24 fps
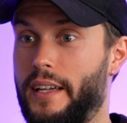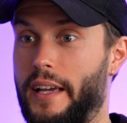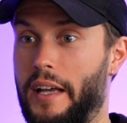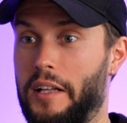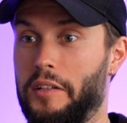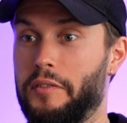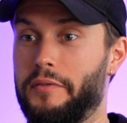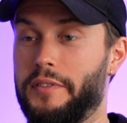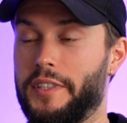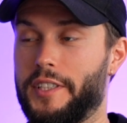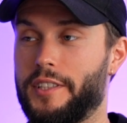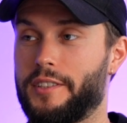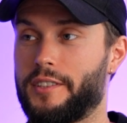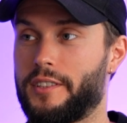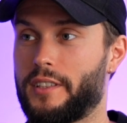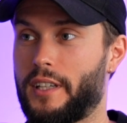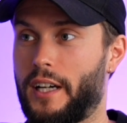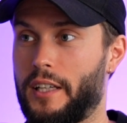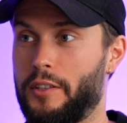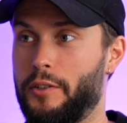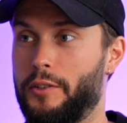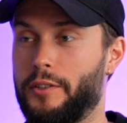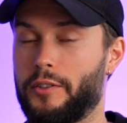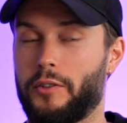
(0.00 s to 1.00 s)
Elvish. I
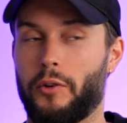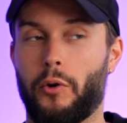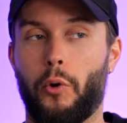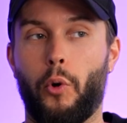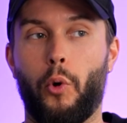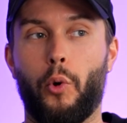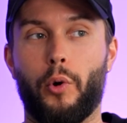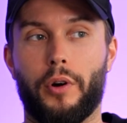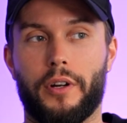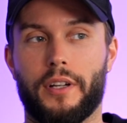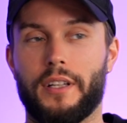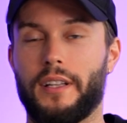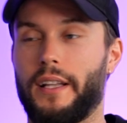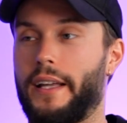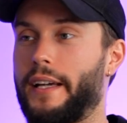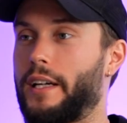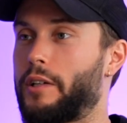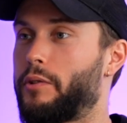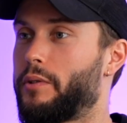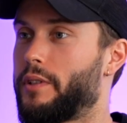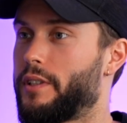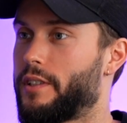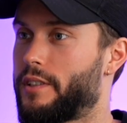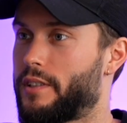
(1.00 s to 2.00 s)
learned Orc
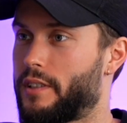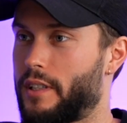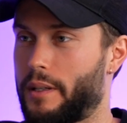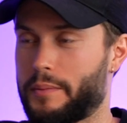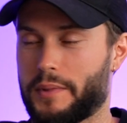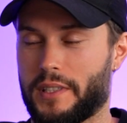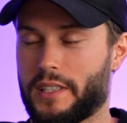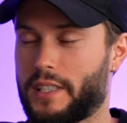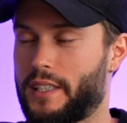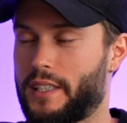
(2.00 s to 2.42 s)
language. No, I'm just